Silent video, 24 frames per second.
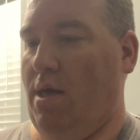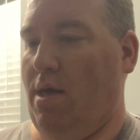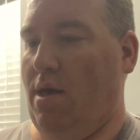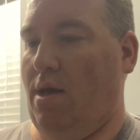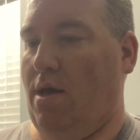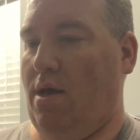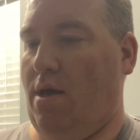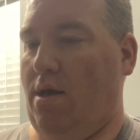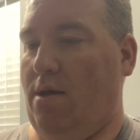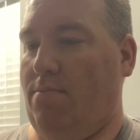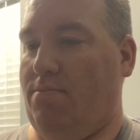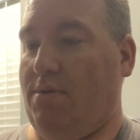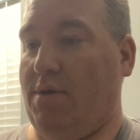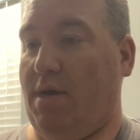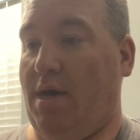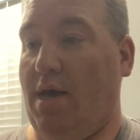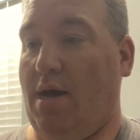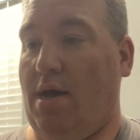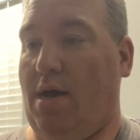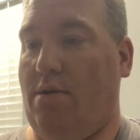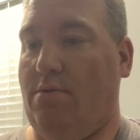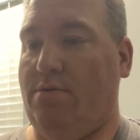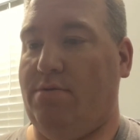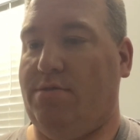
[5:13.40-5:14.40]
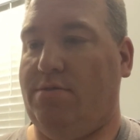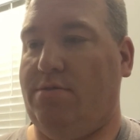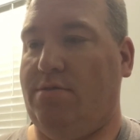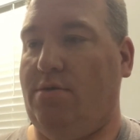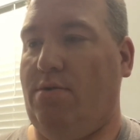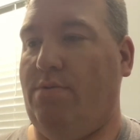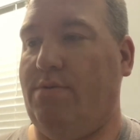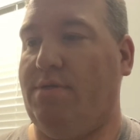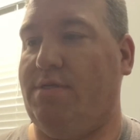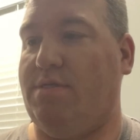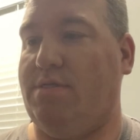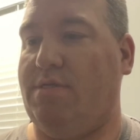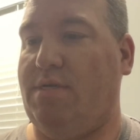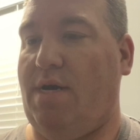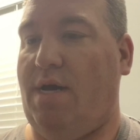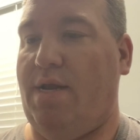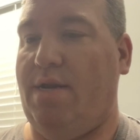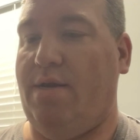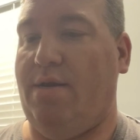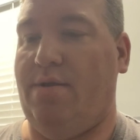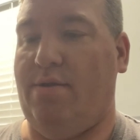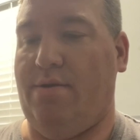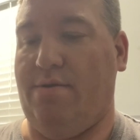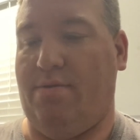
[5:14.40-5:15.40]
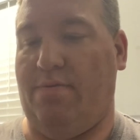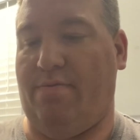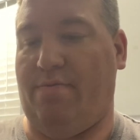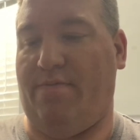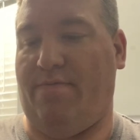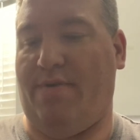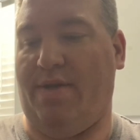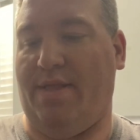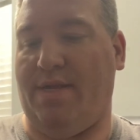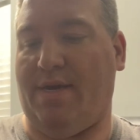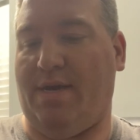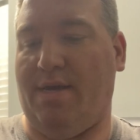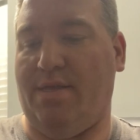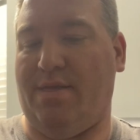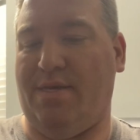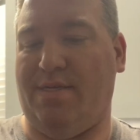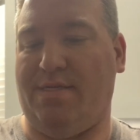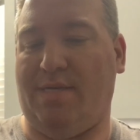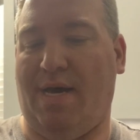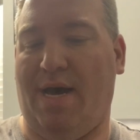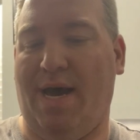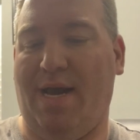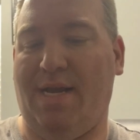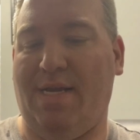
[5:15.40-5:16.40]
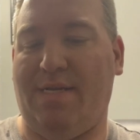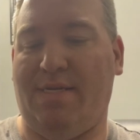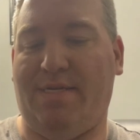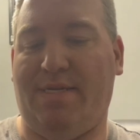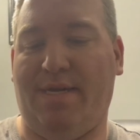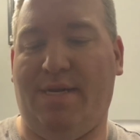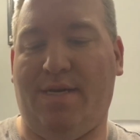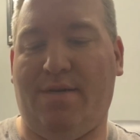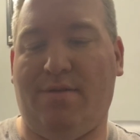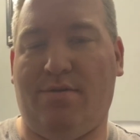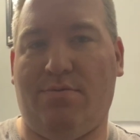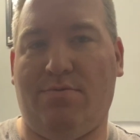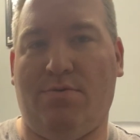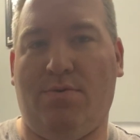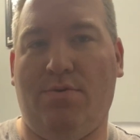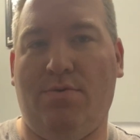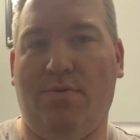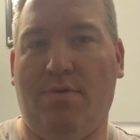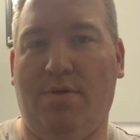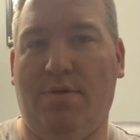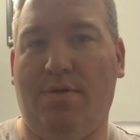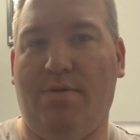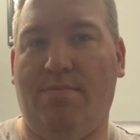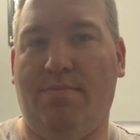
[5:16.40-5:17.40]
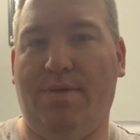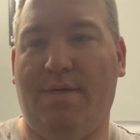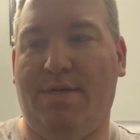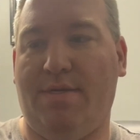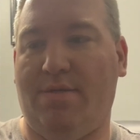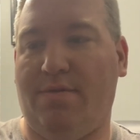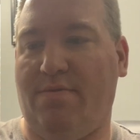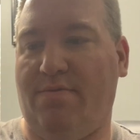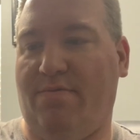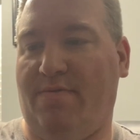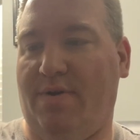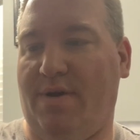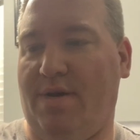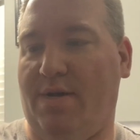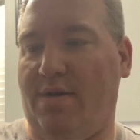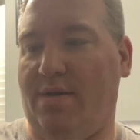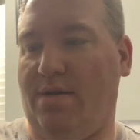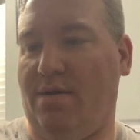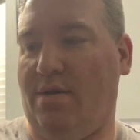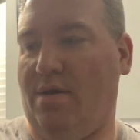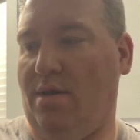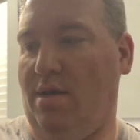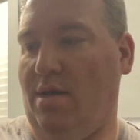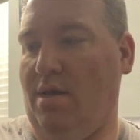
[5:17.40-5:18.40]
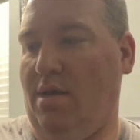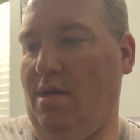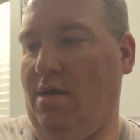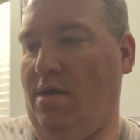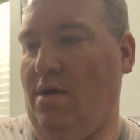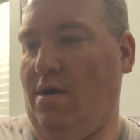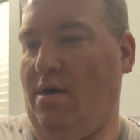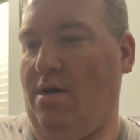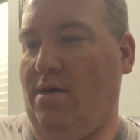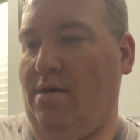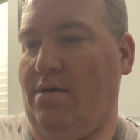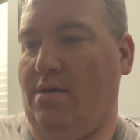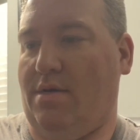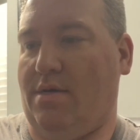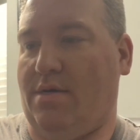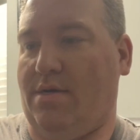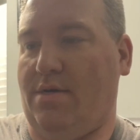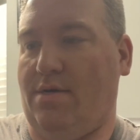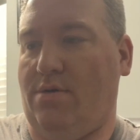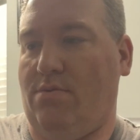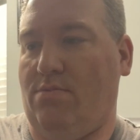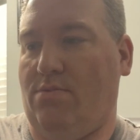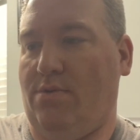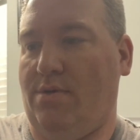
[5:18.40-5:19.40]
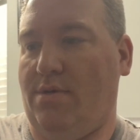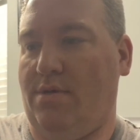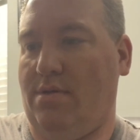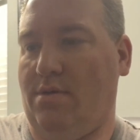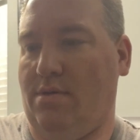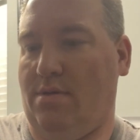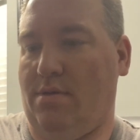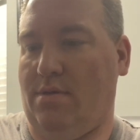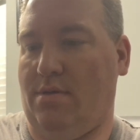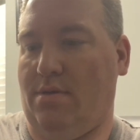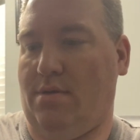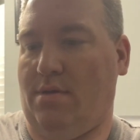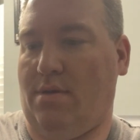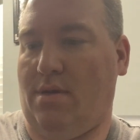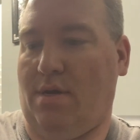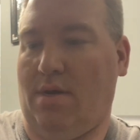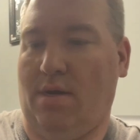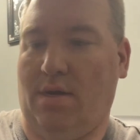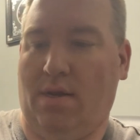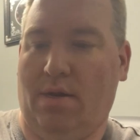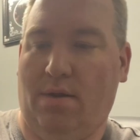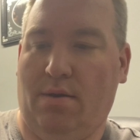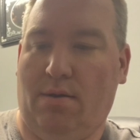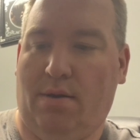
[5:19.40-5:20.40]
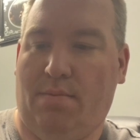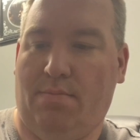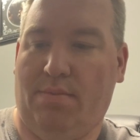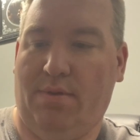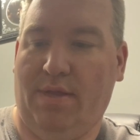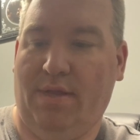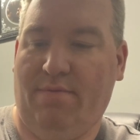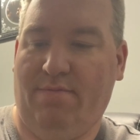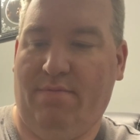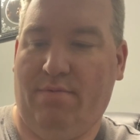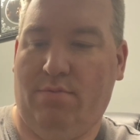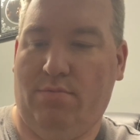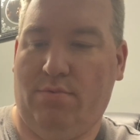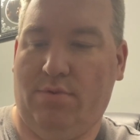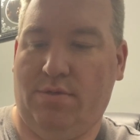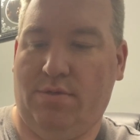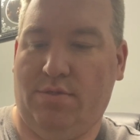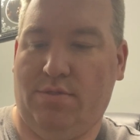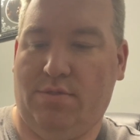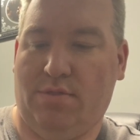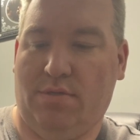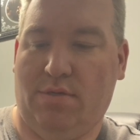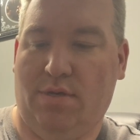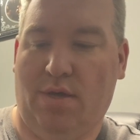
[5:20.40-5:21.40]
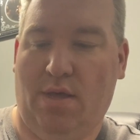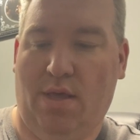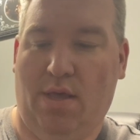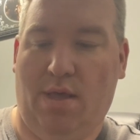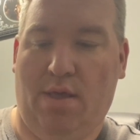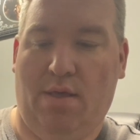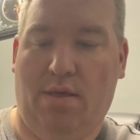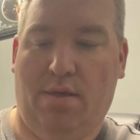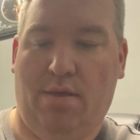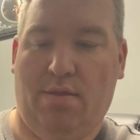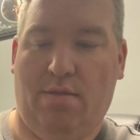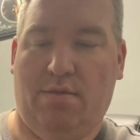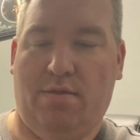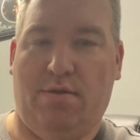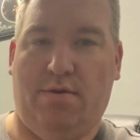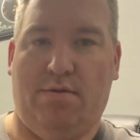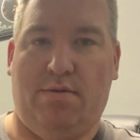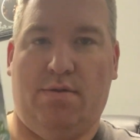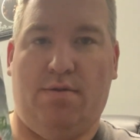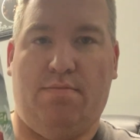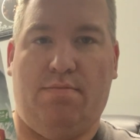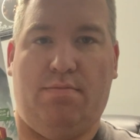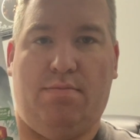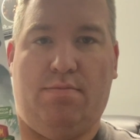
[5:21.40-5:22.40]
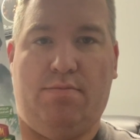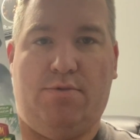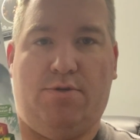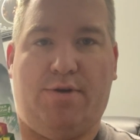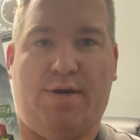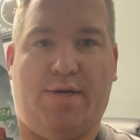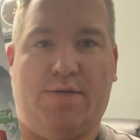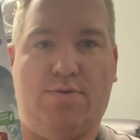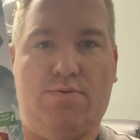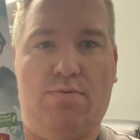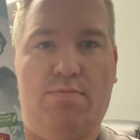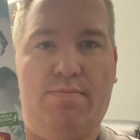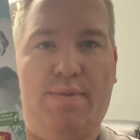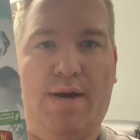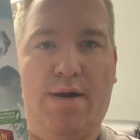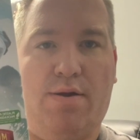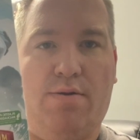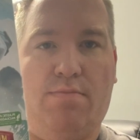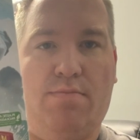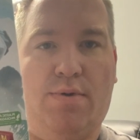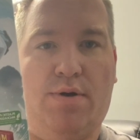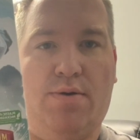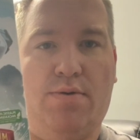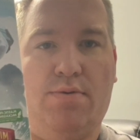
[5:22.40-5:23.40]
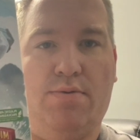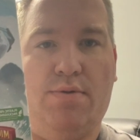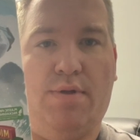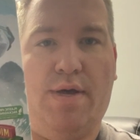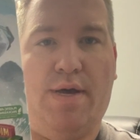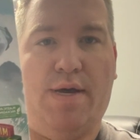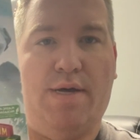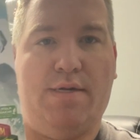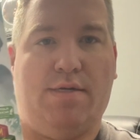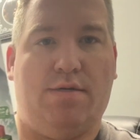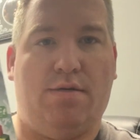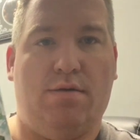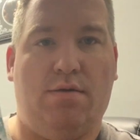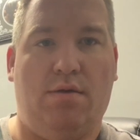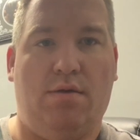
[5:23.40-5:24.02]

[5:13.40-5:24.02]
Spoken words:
but yeah, I was so excited to finally get these. I had to dig through a little bit to find a good one, and I believe it was the Dragon's Over Battle Mode that